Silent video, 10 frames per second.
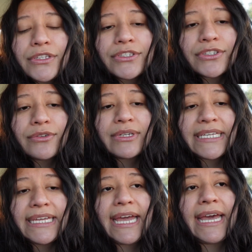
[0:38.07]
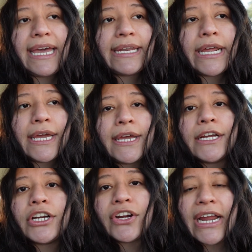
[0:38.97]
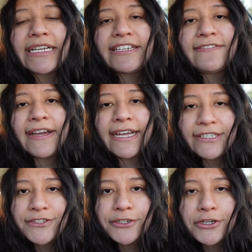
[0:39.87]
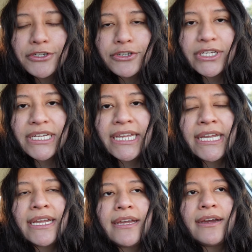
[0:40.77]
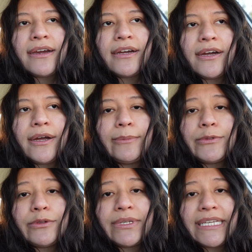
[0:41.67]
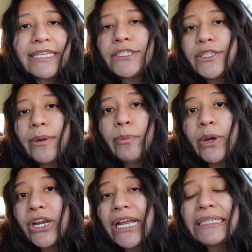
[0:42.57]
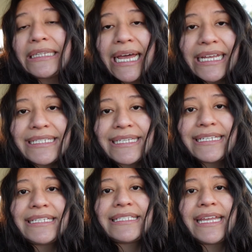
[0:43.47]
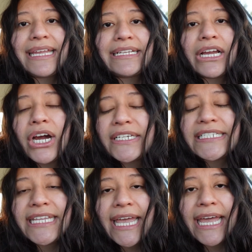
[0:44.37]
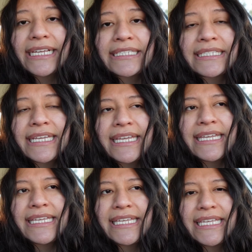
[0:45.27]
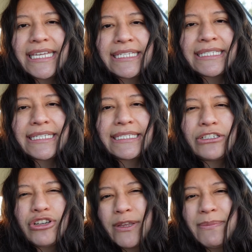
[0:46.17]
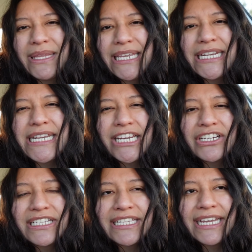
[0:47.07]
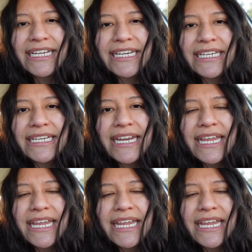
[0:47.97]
so he had corrective eye surgery, so he can stop wearing glasses and contacts. He is extremely nearsighted.